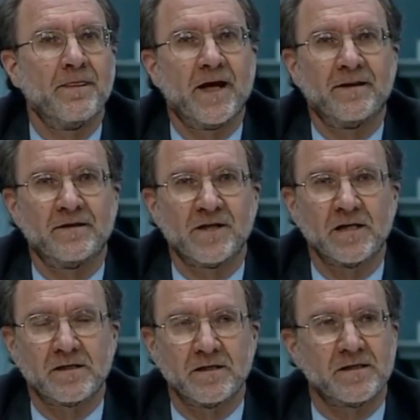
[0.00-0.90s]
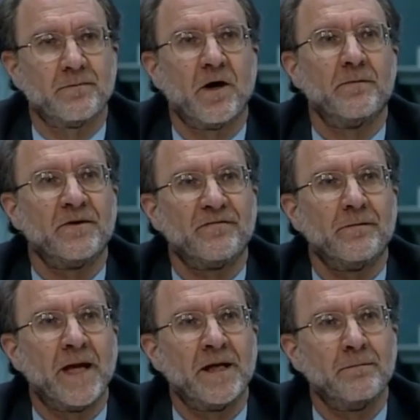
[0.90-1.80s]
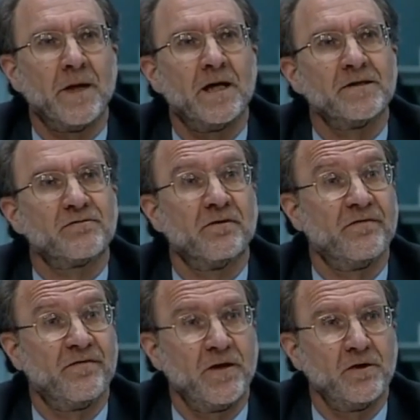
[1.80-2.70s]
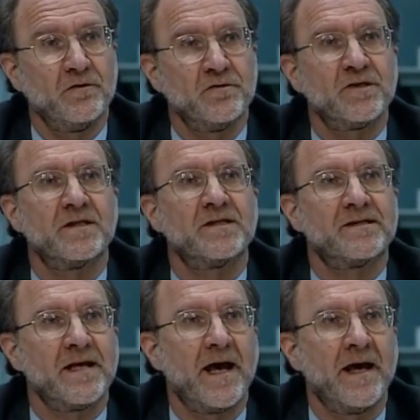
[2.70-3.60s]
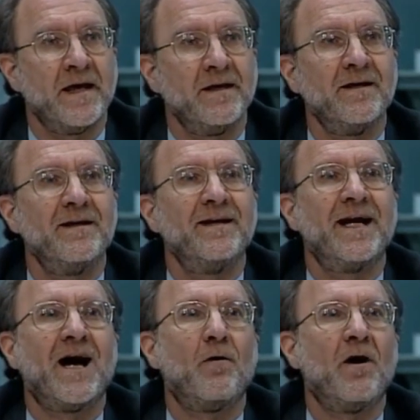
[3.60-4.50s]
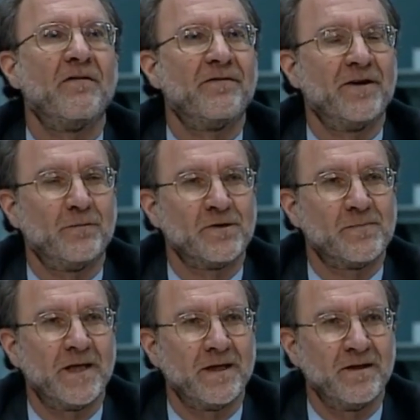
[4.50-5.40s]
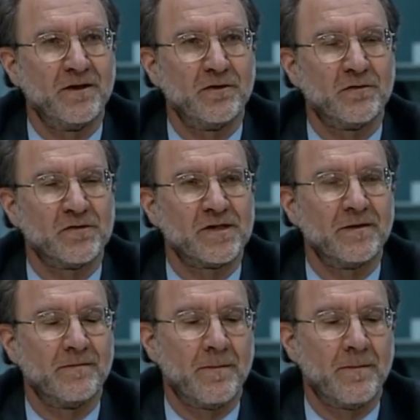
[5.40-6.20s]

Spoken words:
and the Justice Department for many months refused to say how often it was being used.